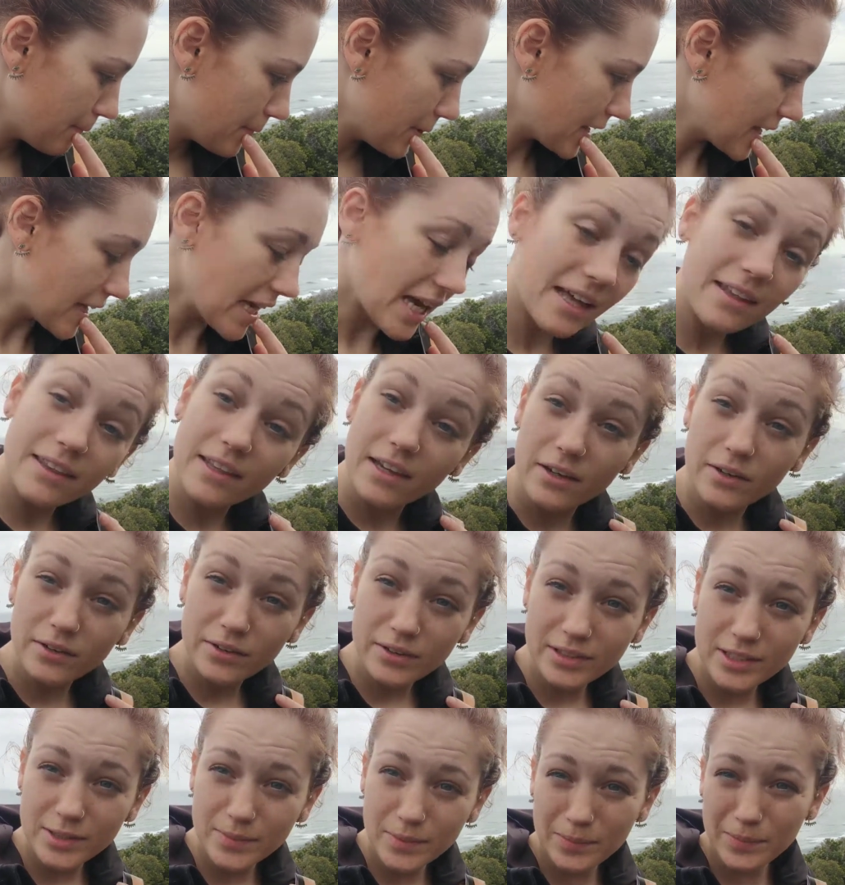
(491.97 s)
But yeah,
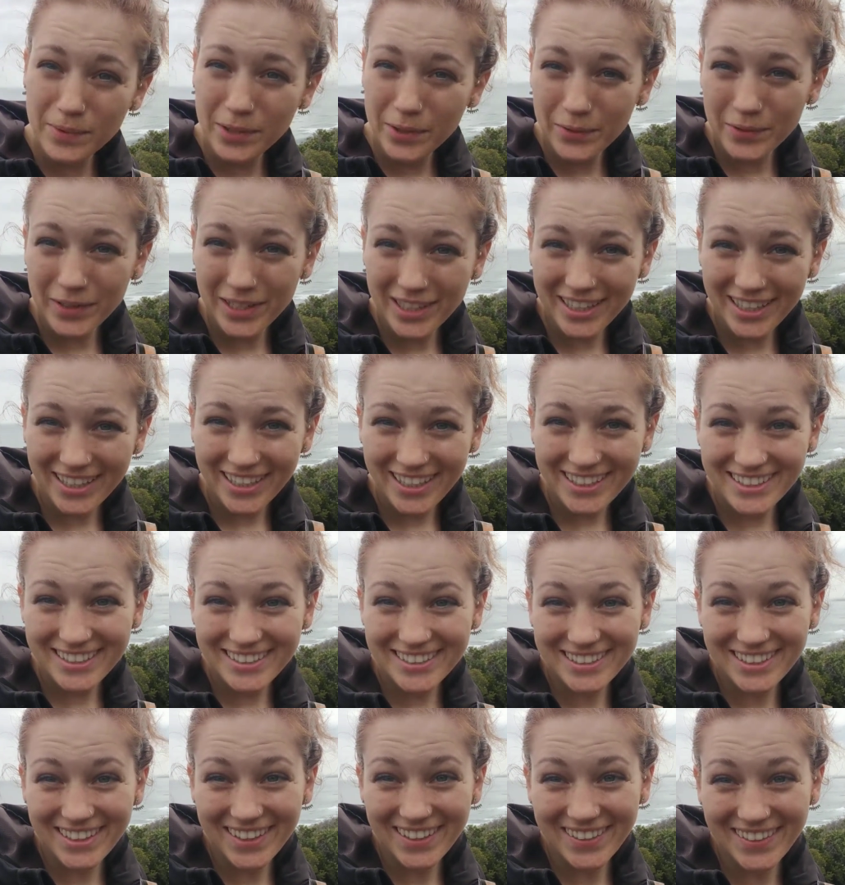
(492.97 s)
that's been my week.
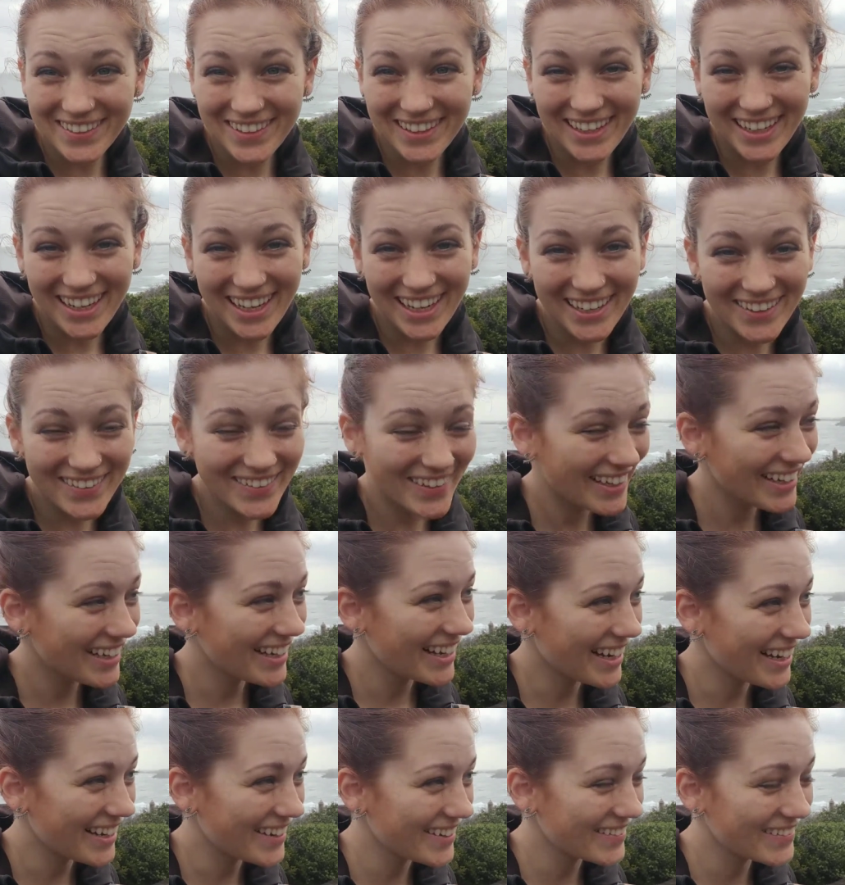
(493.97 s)
So anyway,
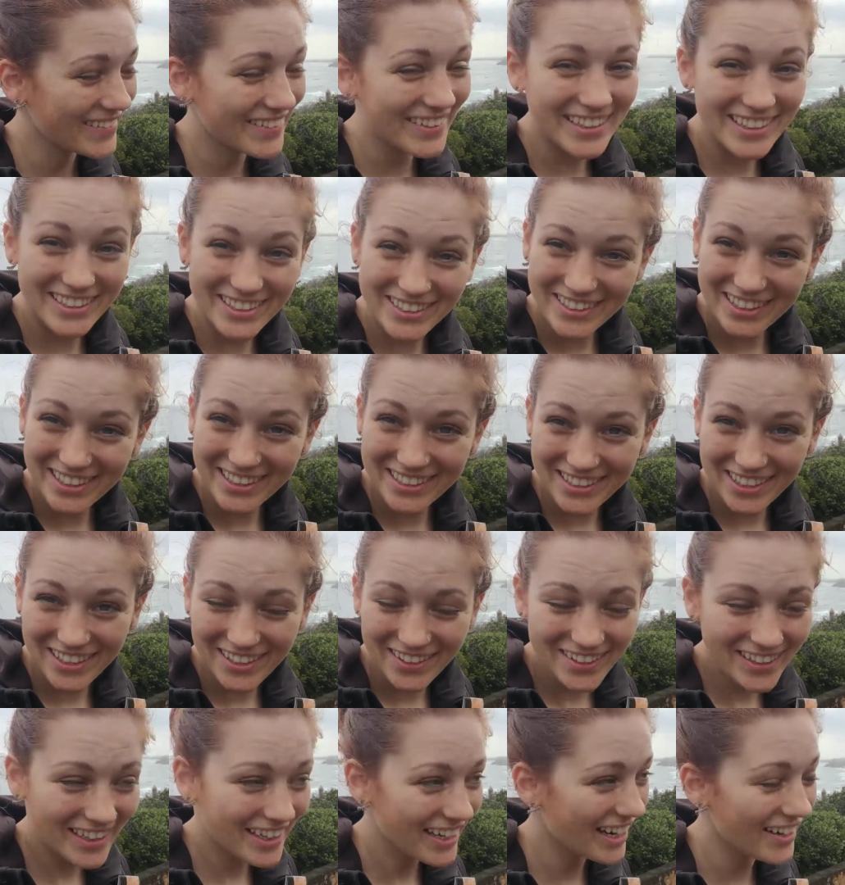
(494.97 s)
I will let you guys
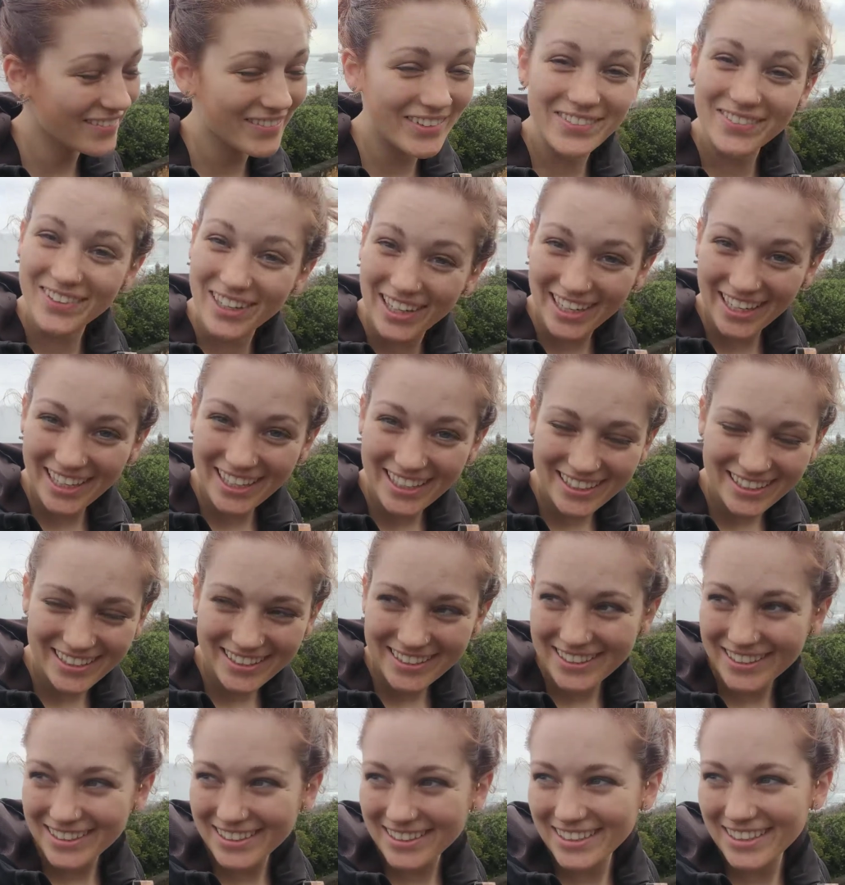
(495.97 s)
go. Happy Friday.
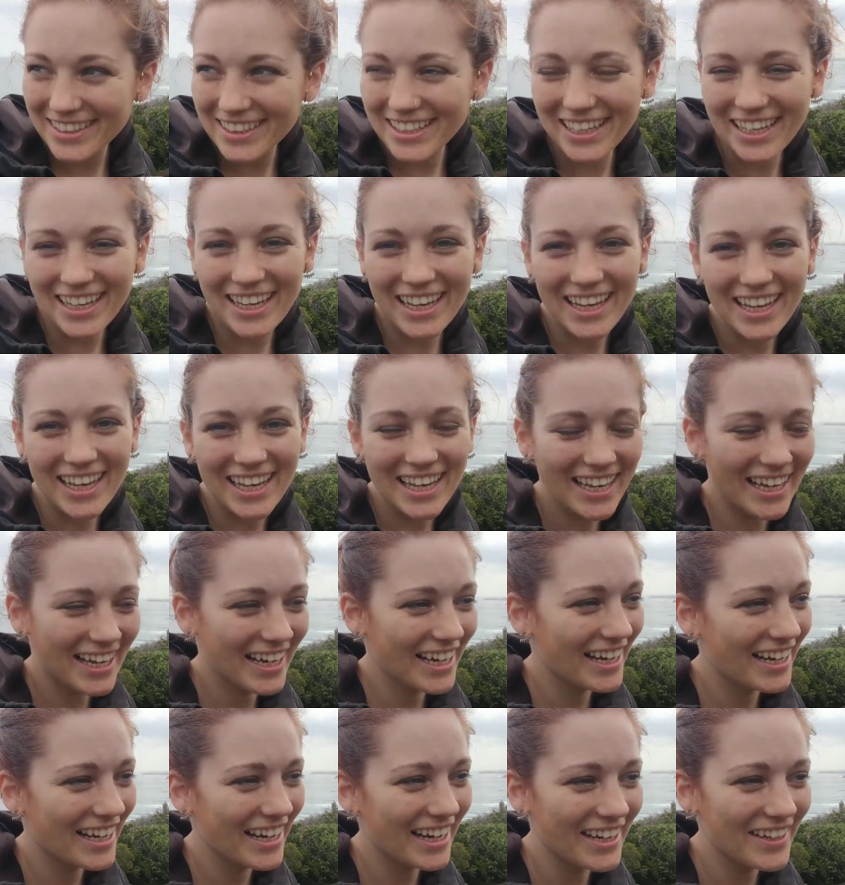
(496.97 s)

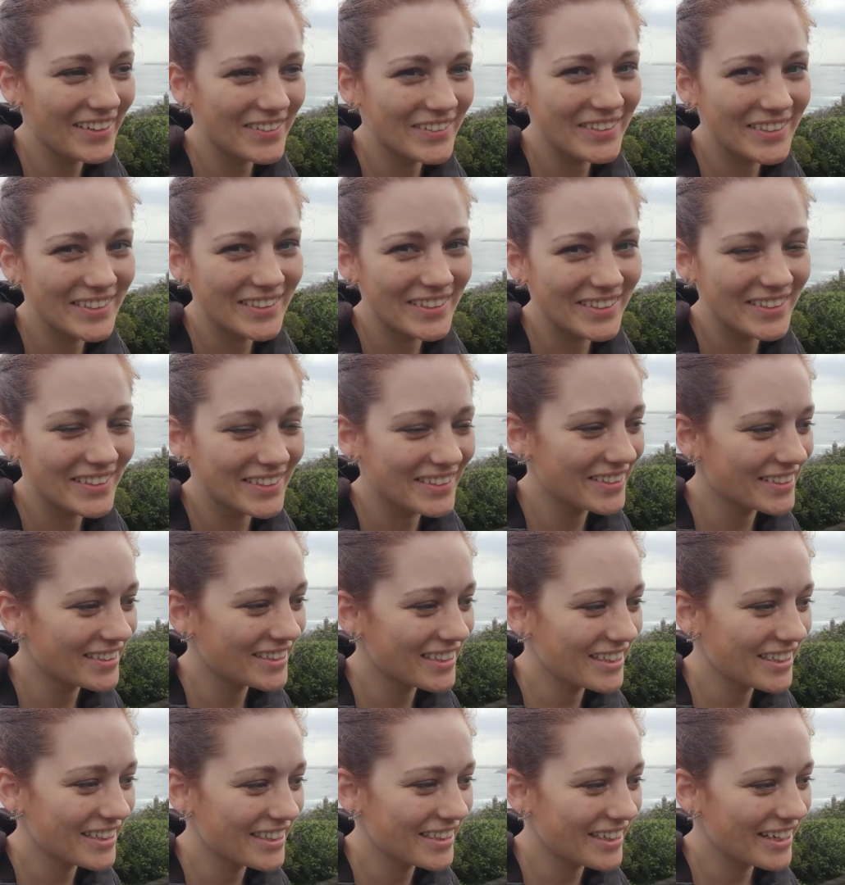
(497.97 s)
And I will
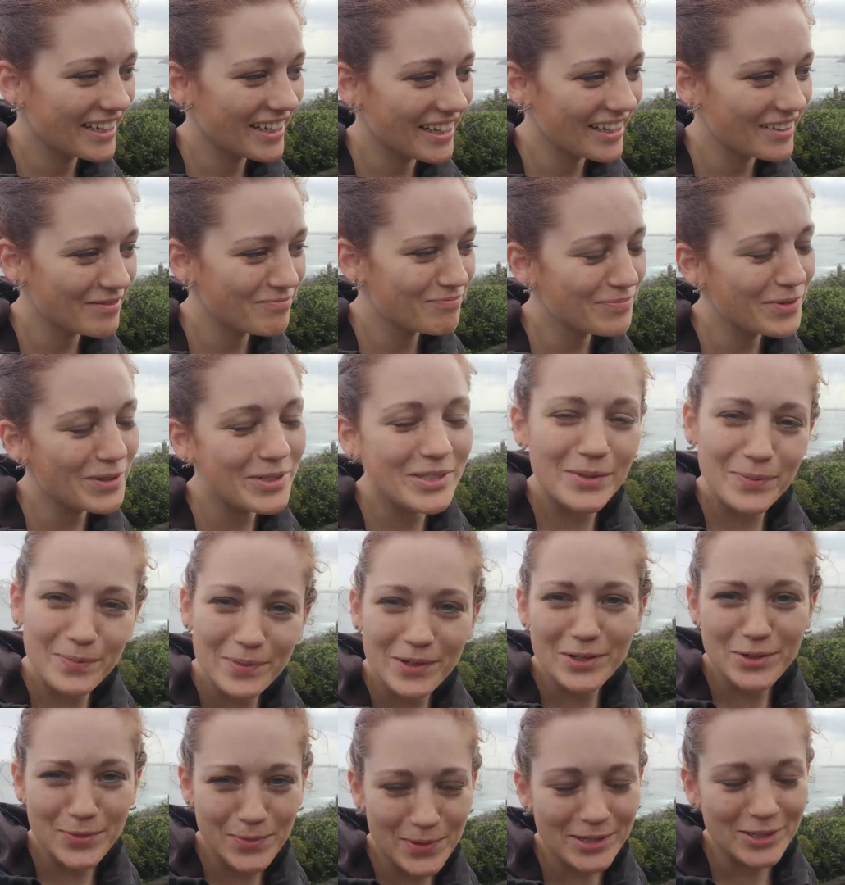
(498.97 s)
post a
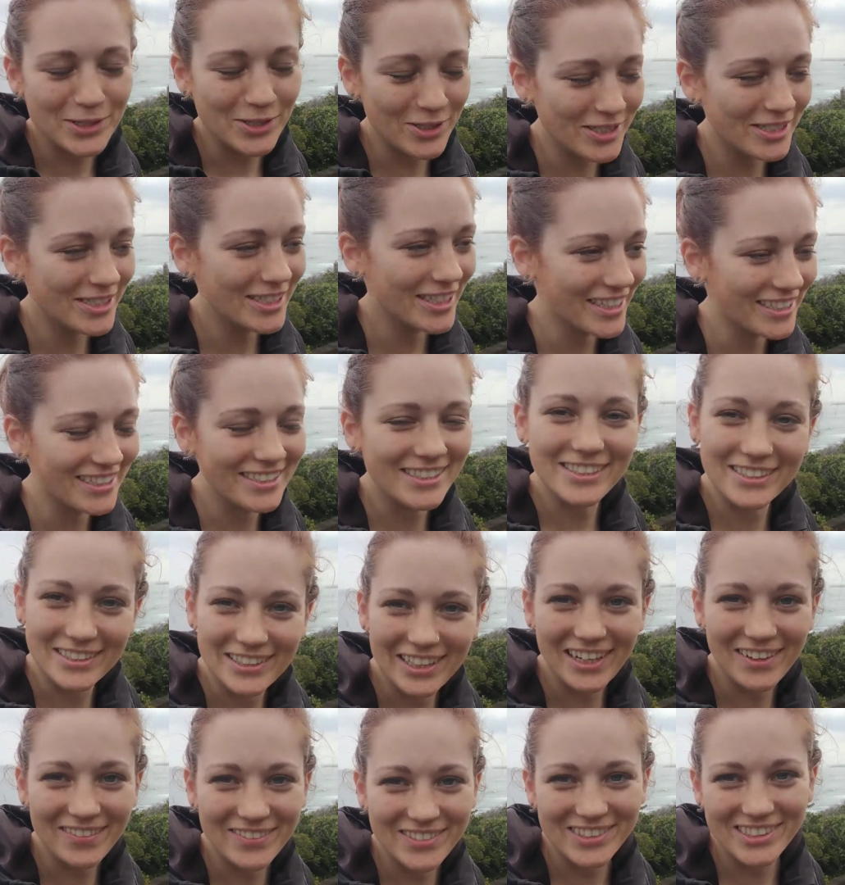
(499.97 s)
bunch of pictures to
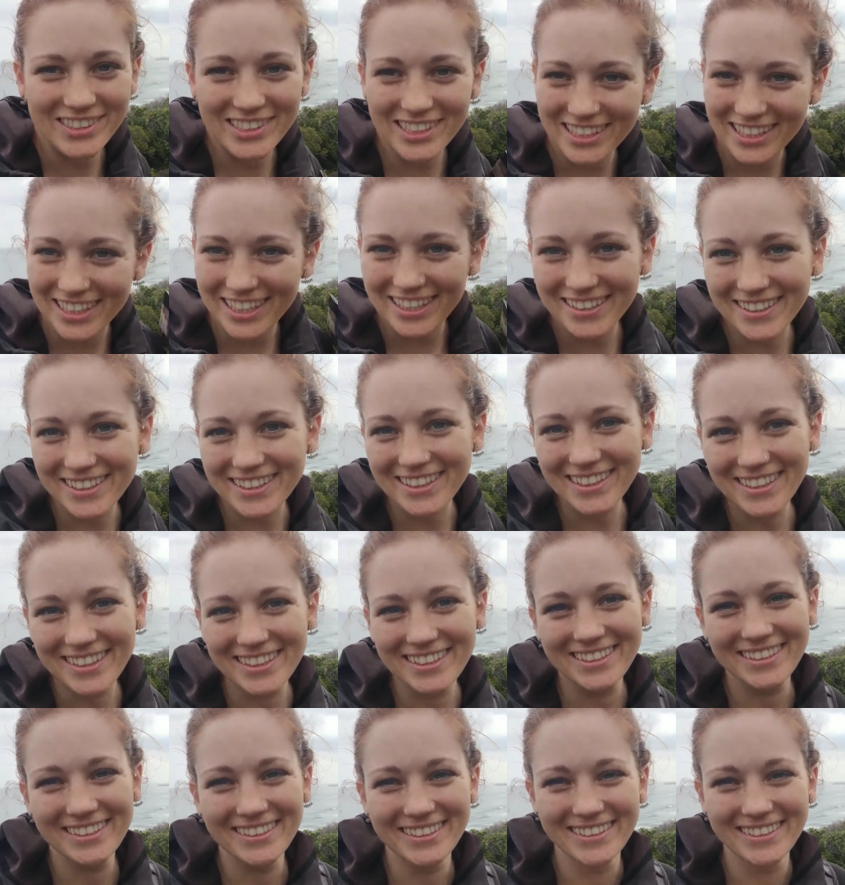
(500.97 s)
Instagram, so check it out there.